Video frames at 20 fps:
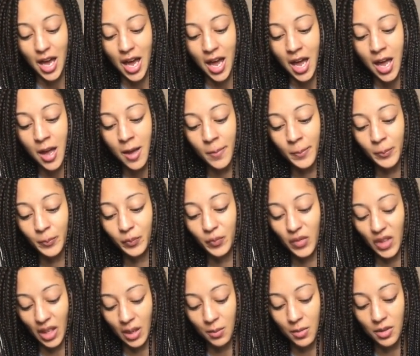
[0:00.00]
Um,
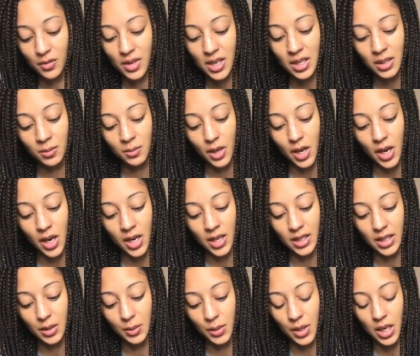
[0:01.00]
and my reason
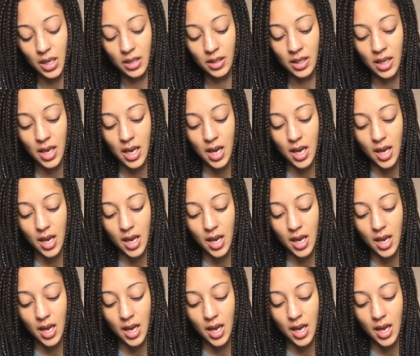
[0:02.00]
behind it was,